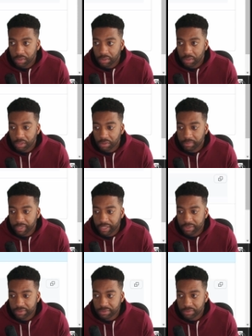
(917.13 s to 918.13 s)
our
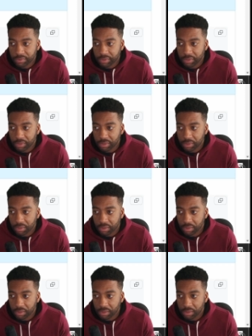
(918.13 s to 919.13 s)
repository.
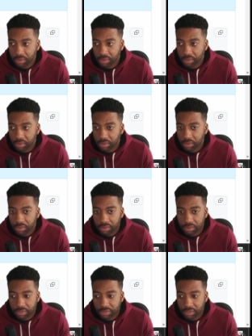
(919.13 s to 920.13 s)

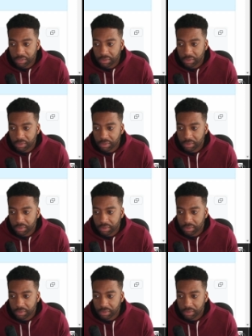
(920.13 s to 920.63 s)
Let's click on it.